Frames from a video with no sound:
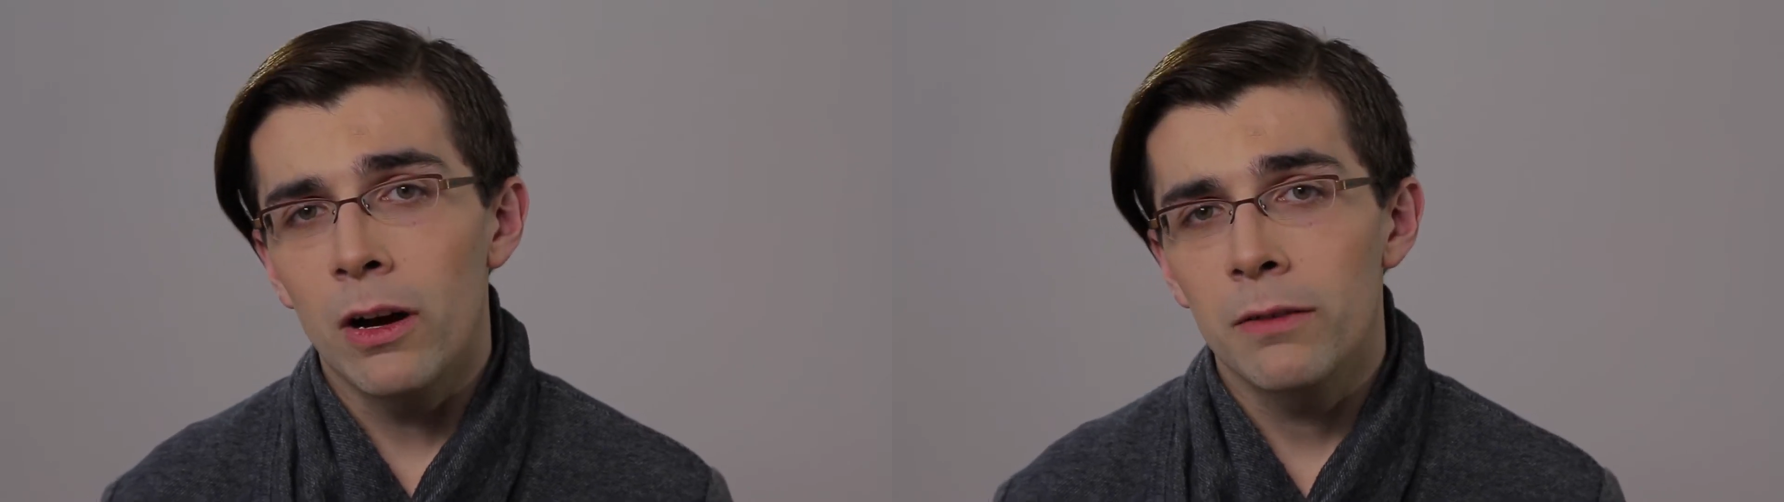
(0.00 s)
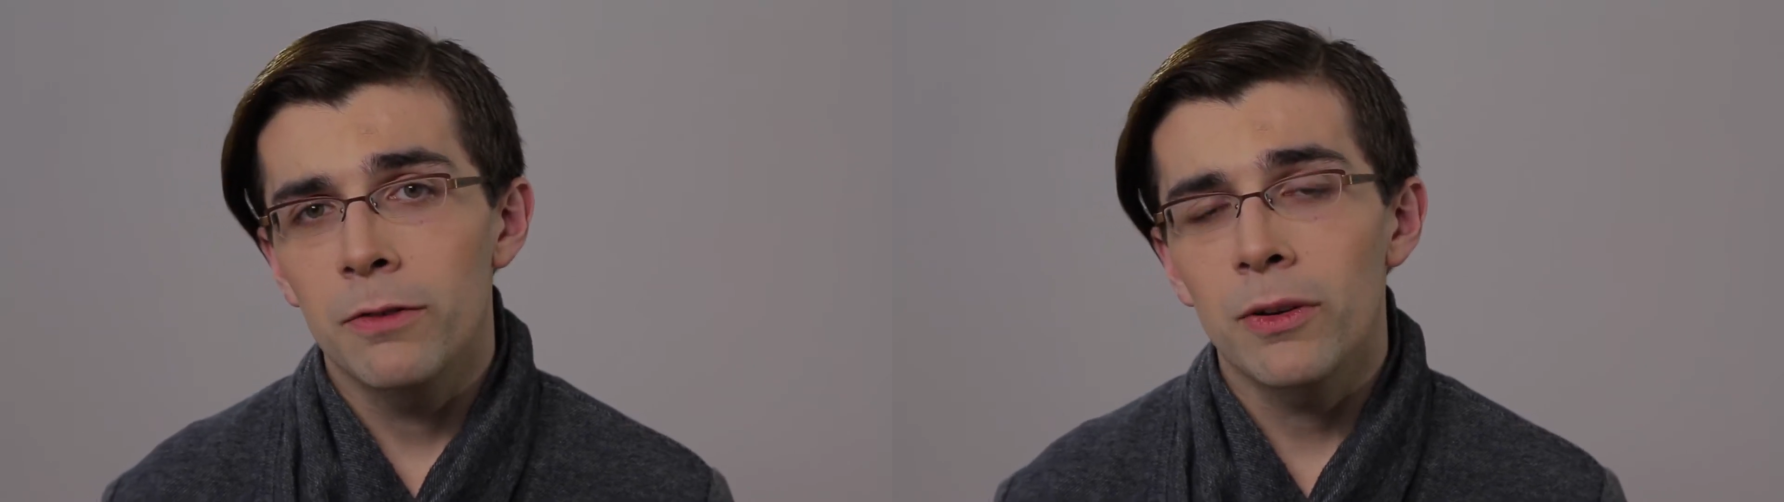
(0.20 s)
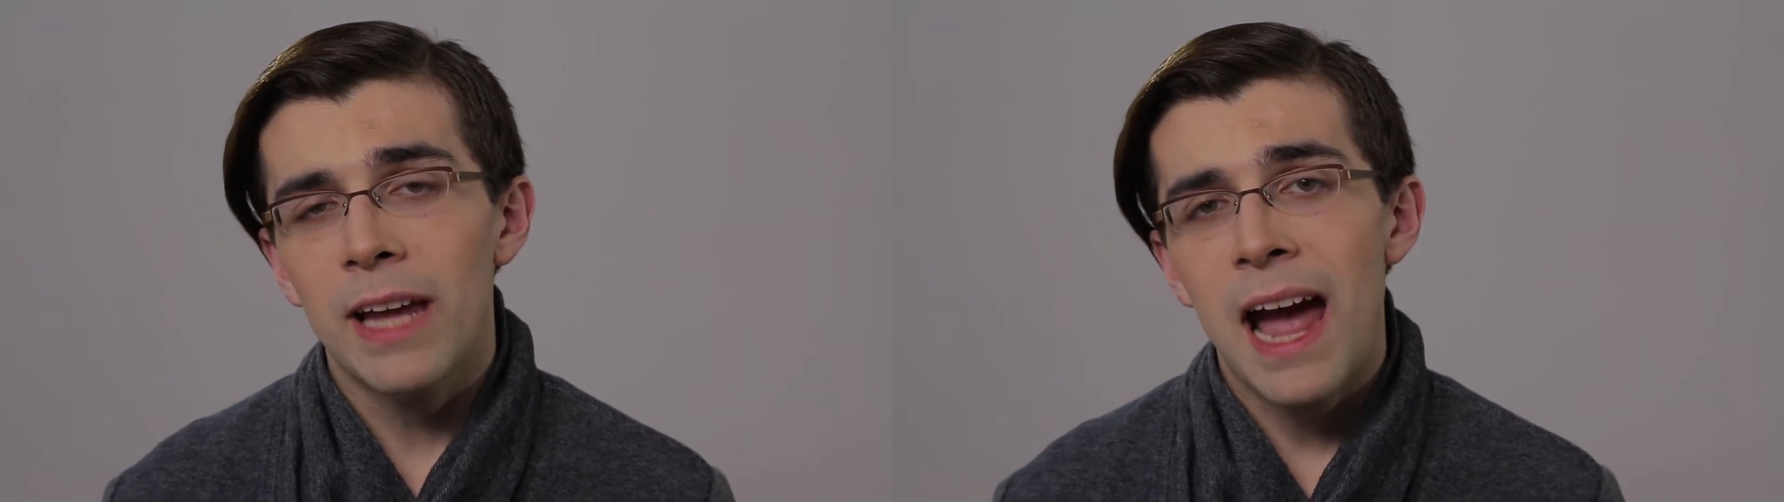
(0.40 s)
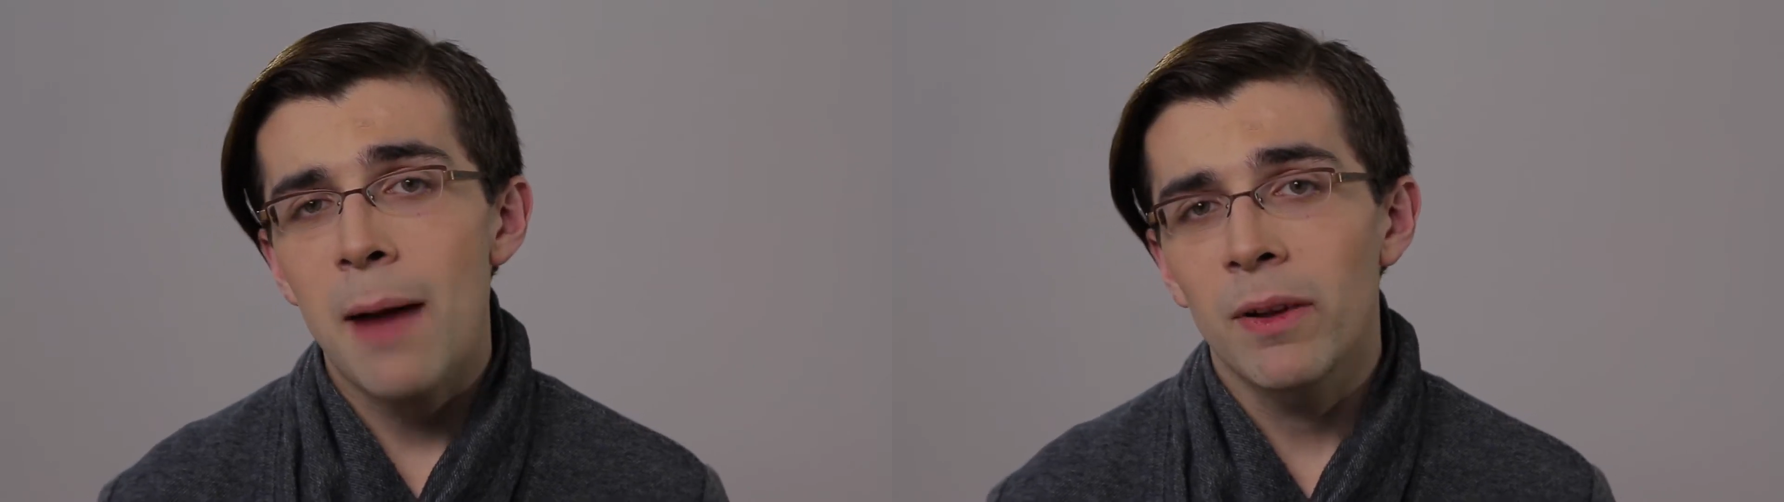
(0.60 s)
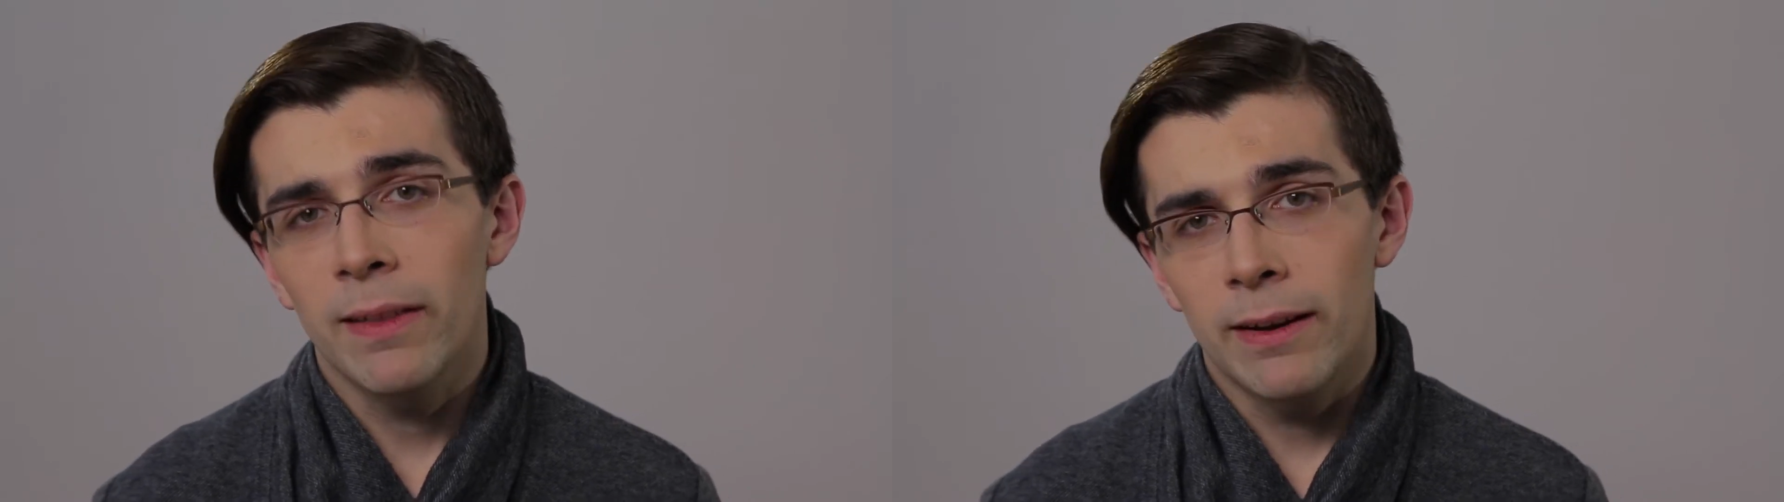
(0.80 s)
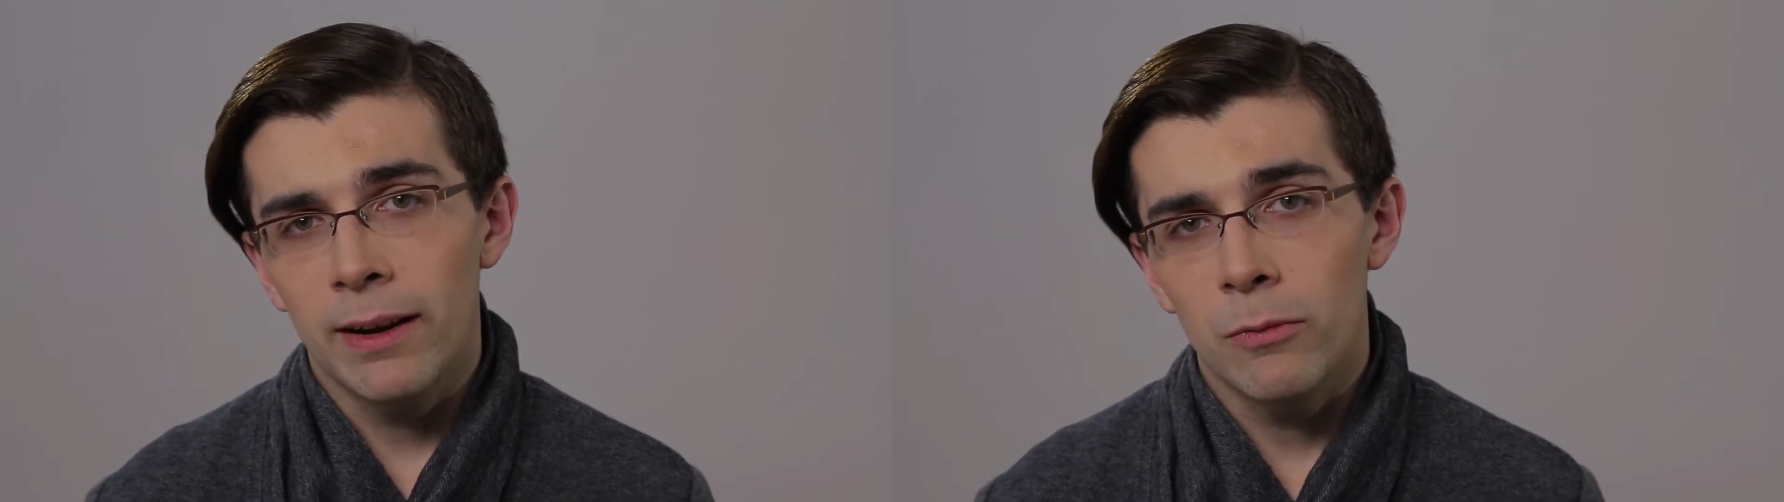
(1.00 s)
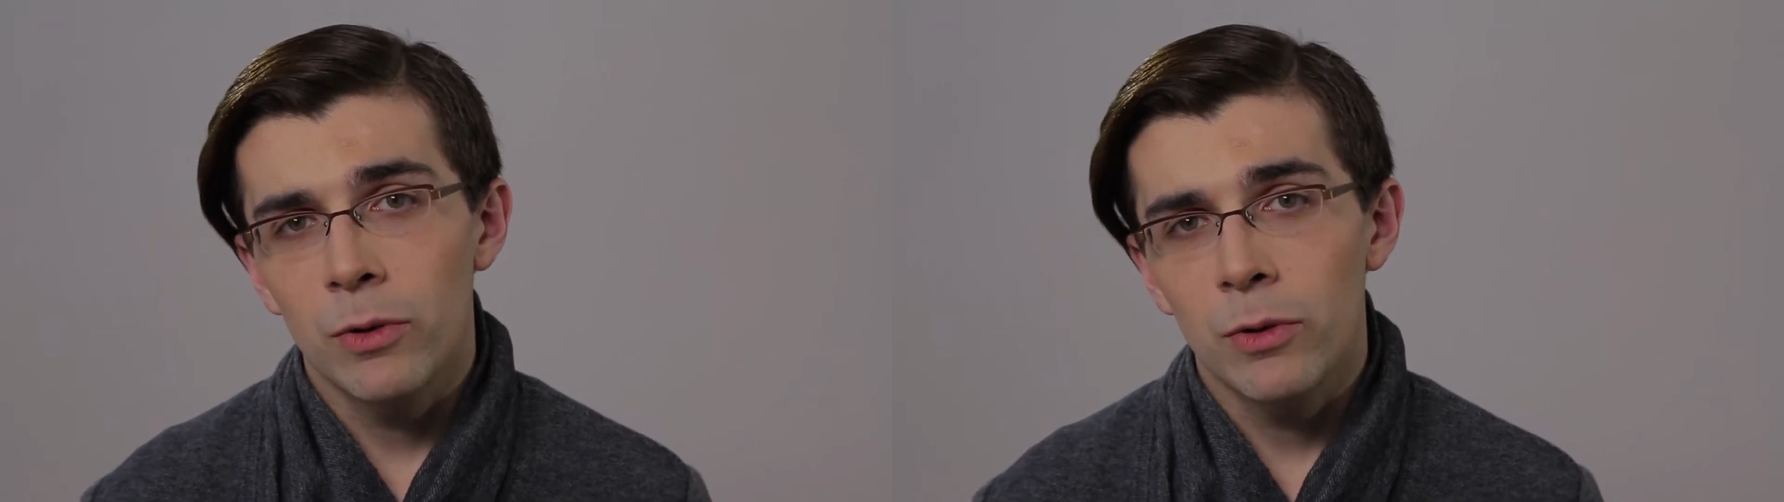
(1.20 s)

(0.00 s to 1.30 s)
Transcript: on vocabulary,